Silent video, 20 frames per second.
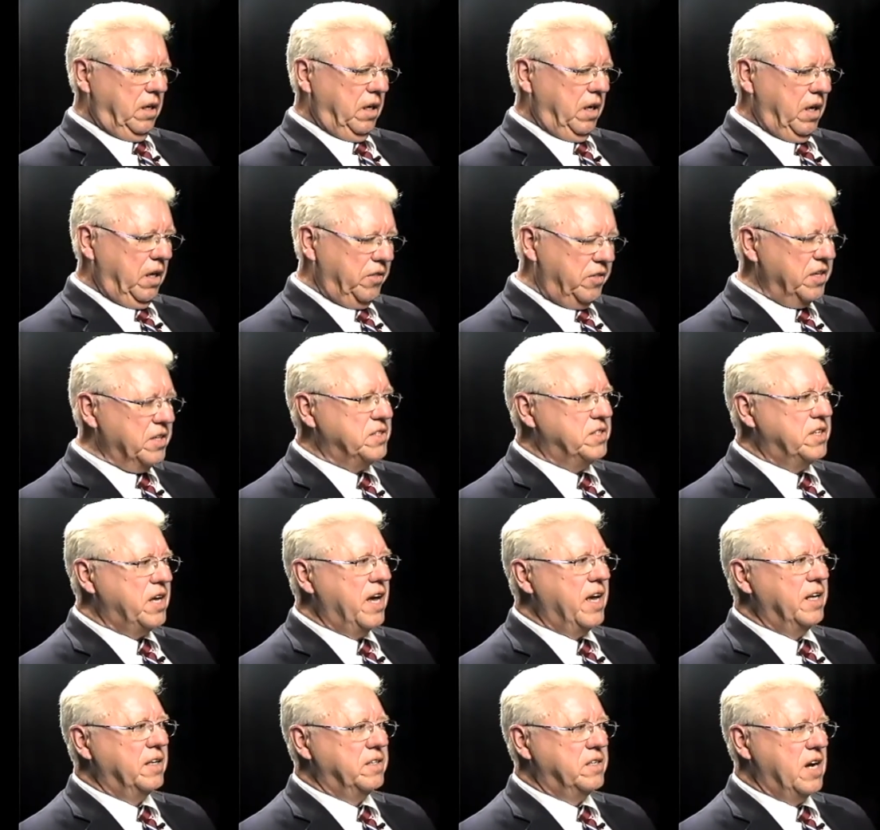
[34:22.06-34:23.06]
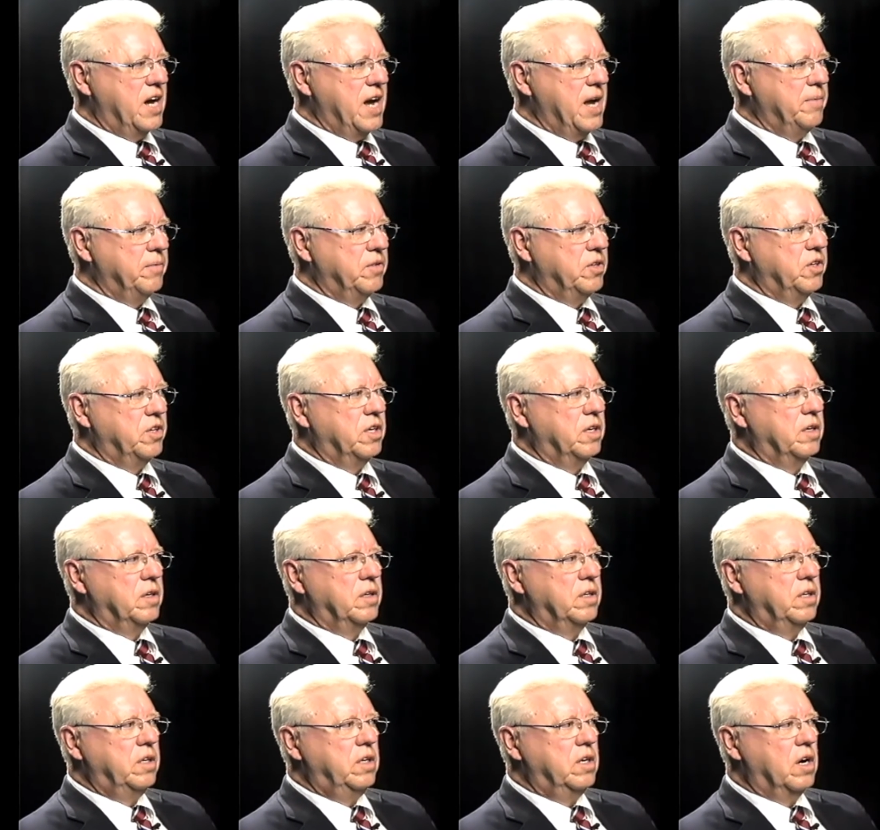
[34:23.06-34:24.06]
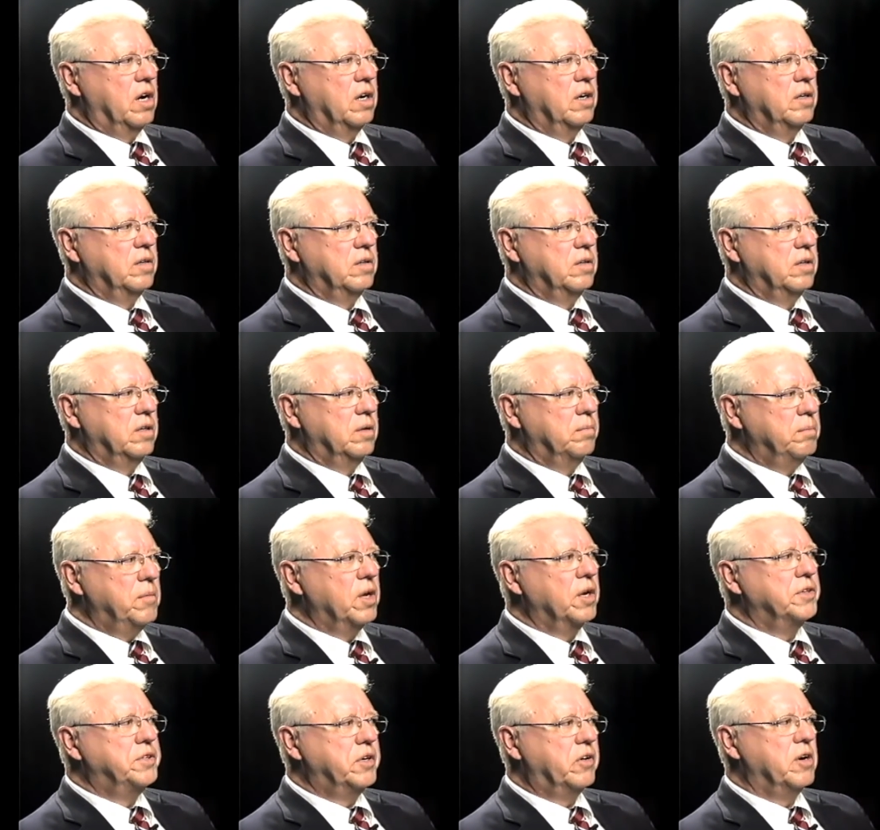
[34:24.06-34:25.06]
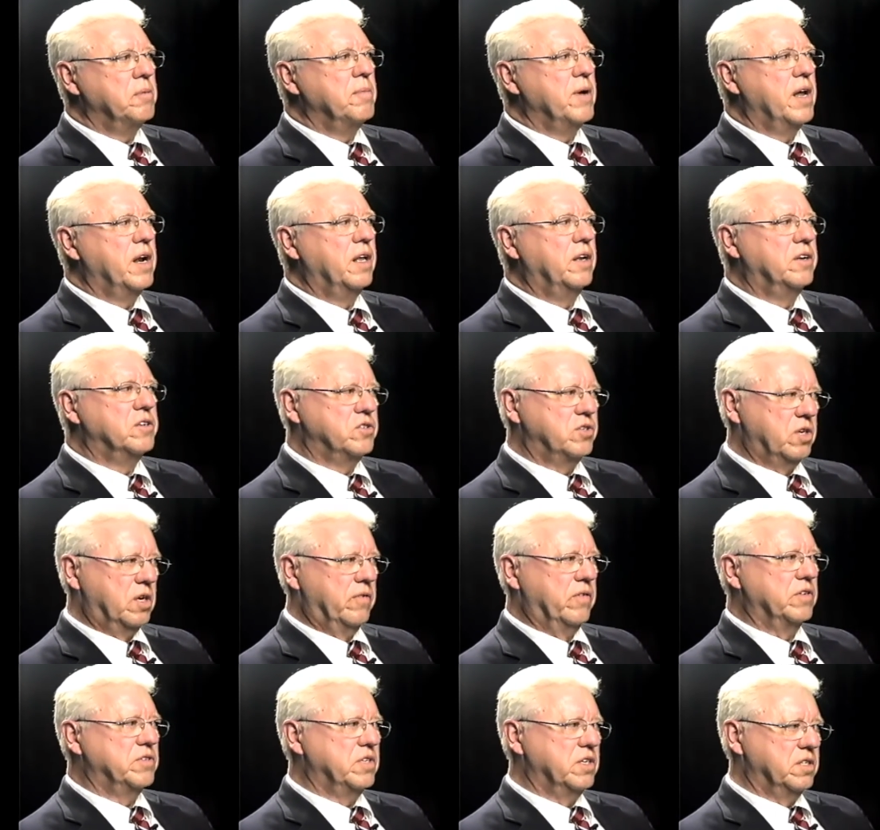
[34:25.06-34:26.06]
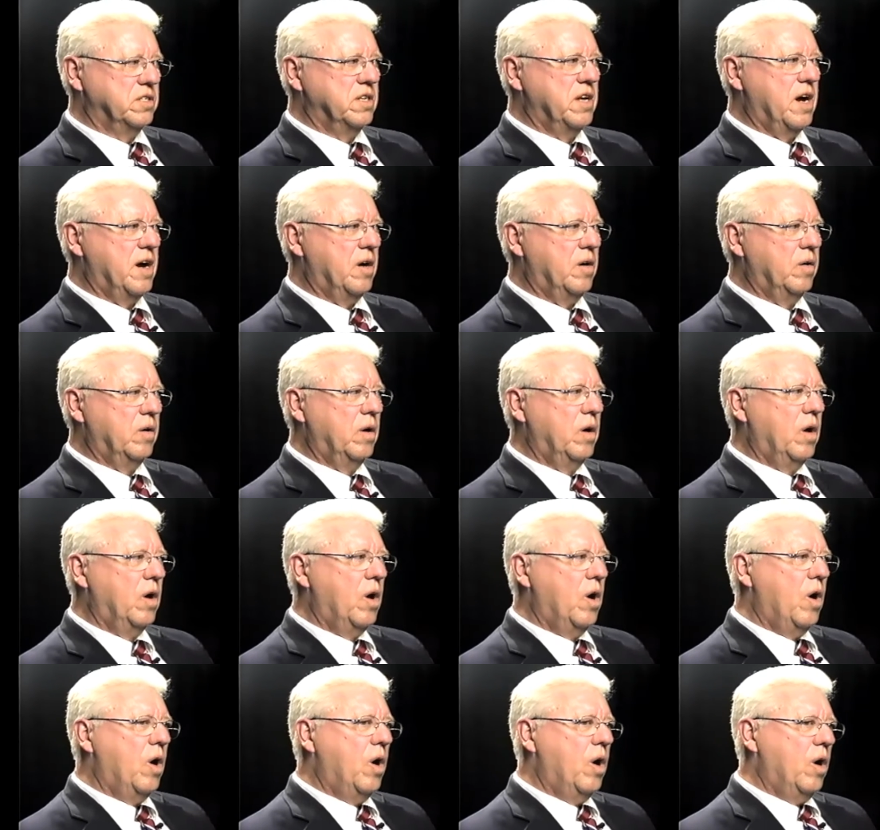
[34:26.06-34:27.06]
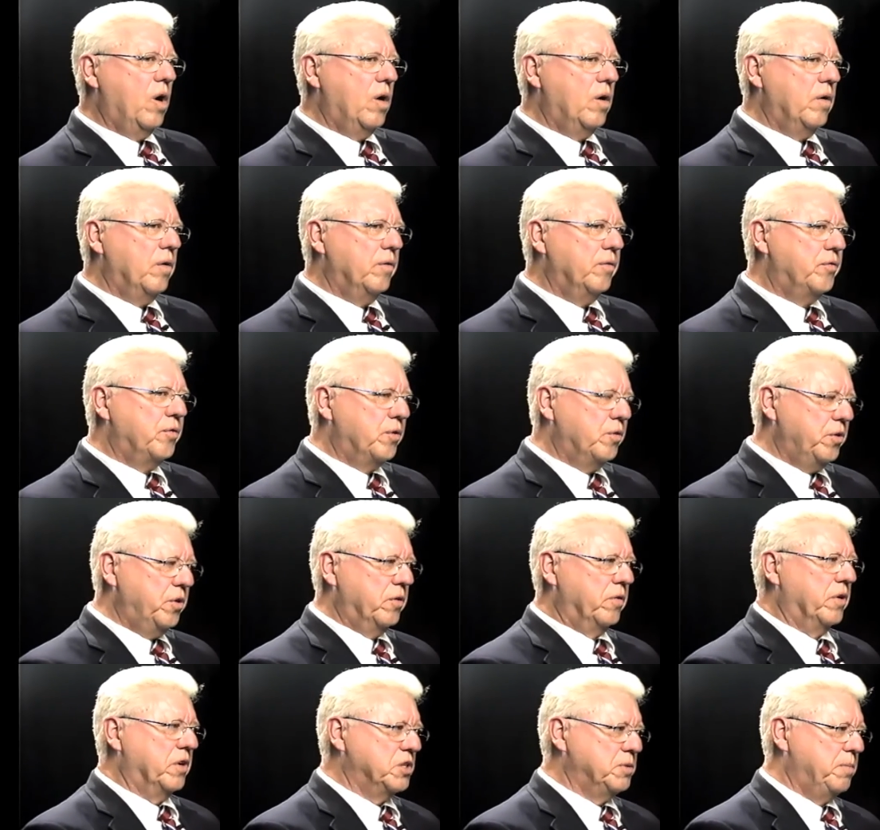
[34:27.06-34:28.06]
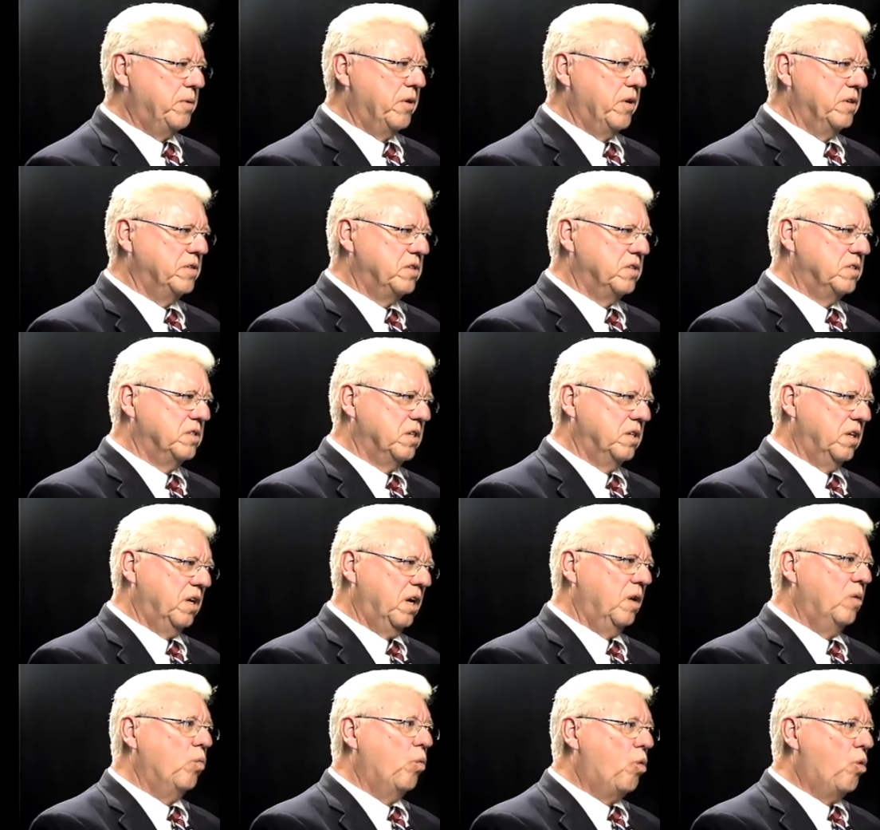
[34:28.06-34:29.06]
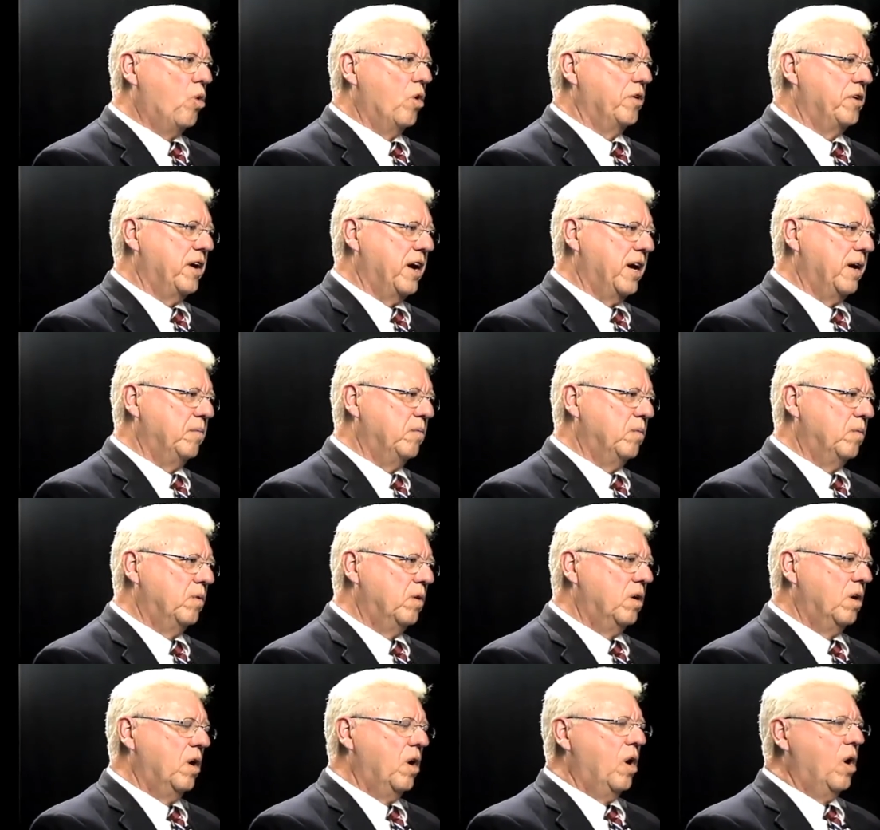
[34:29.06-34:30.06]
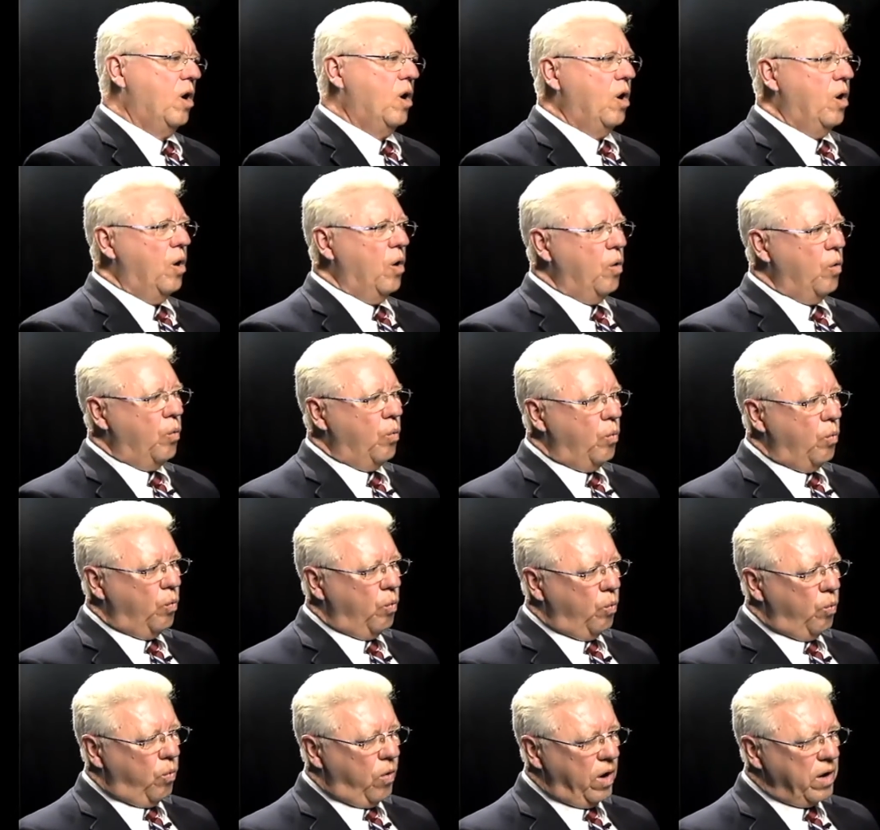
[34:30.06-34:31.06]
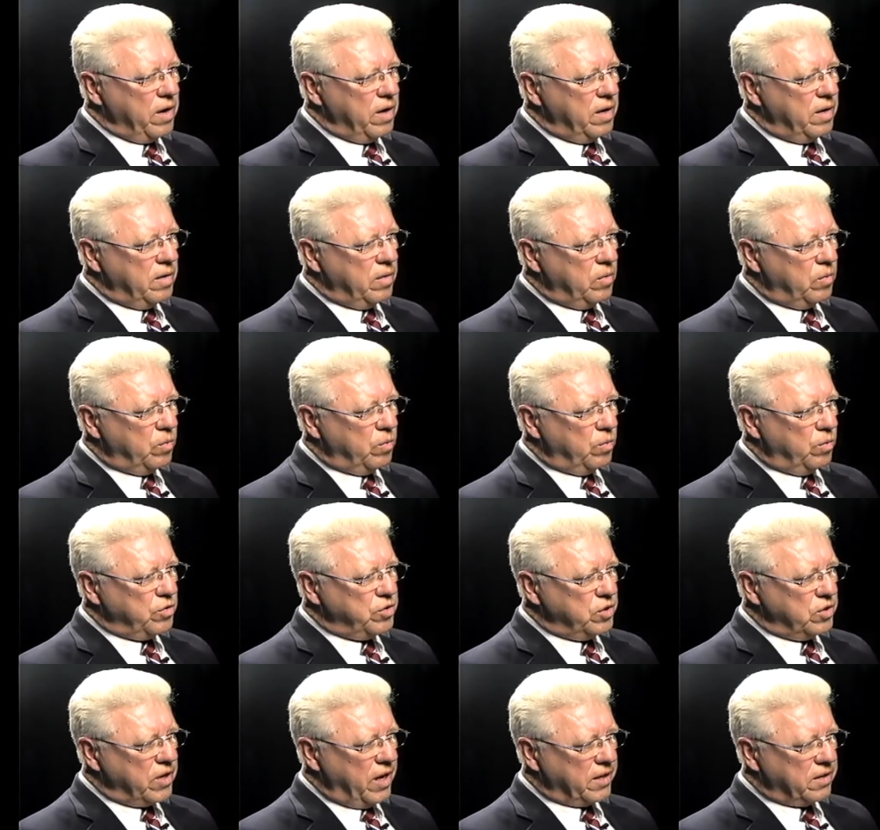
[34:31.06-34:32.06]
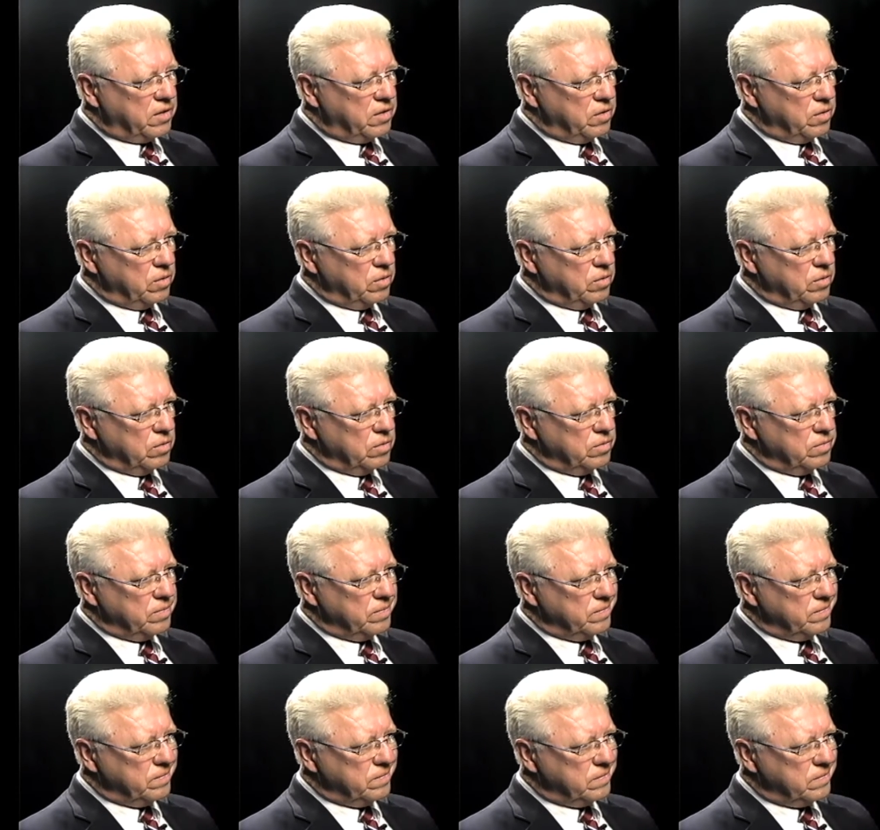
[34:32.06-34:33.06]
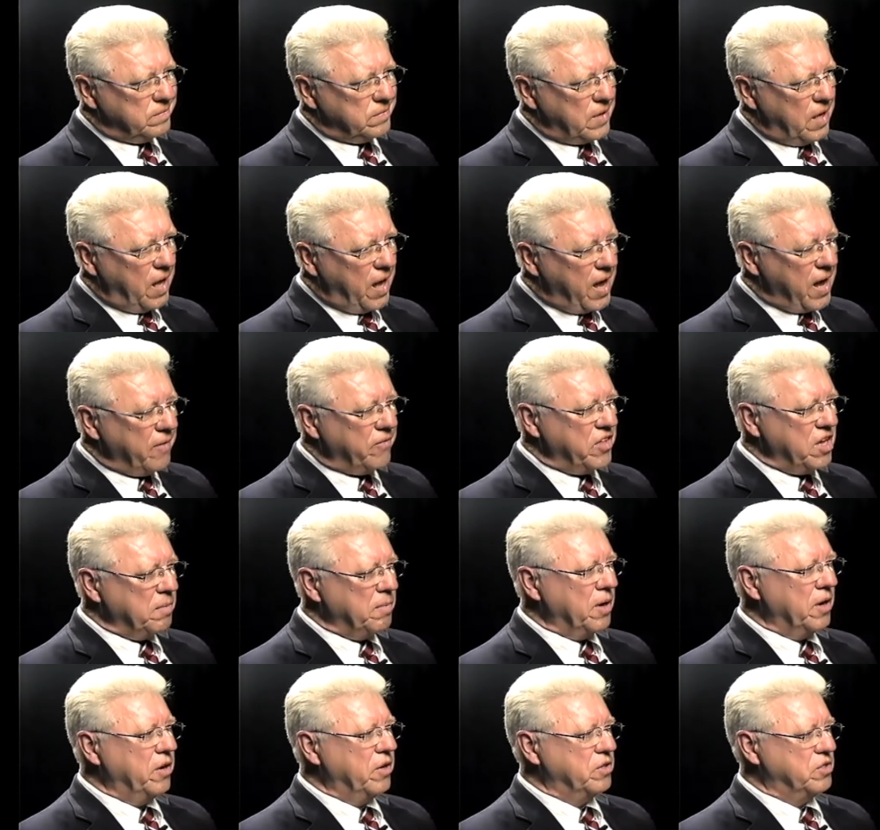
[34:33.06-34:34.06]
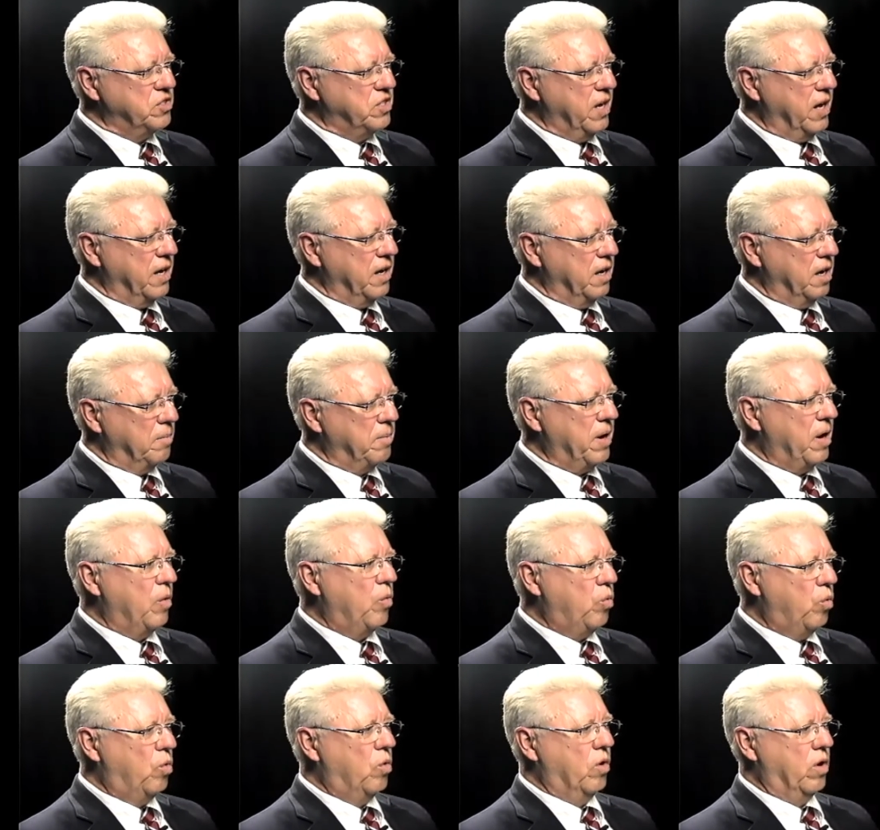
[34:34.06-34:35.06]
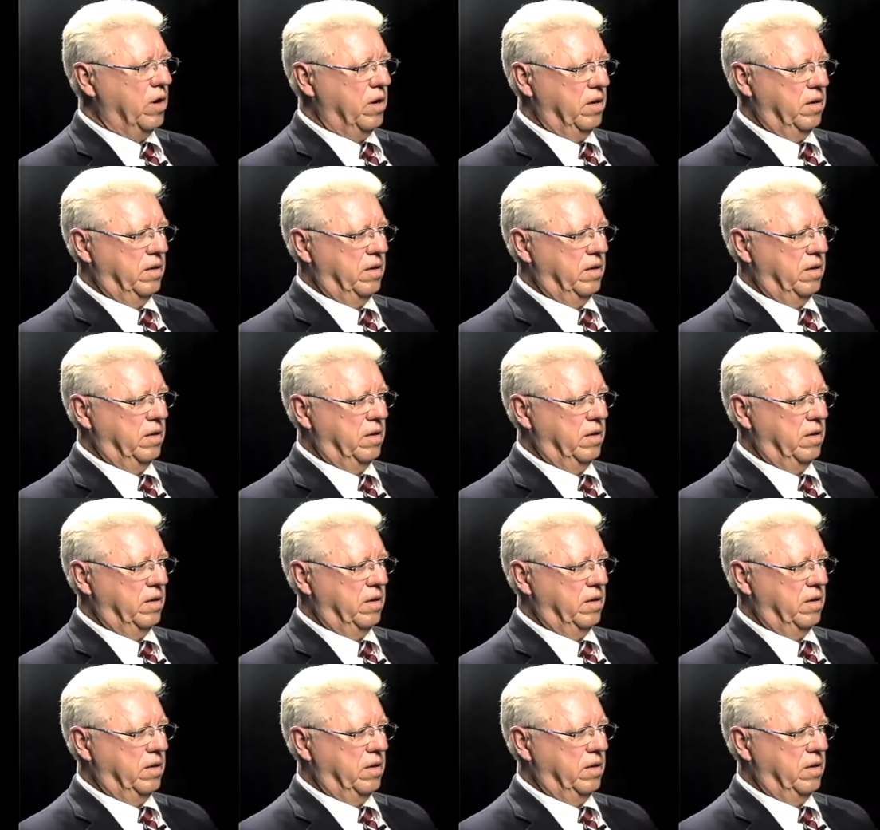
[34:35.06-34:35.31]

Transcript: at this day and time to the young military men in the services now, through your experiences in wartime? What would you like to have them understand about war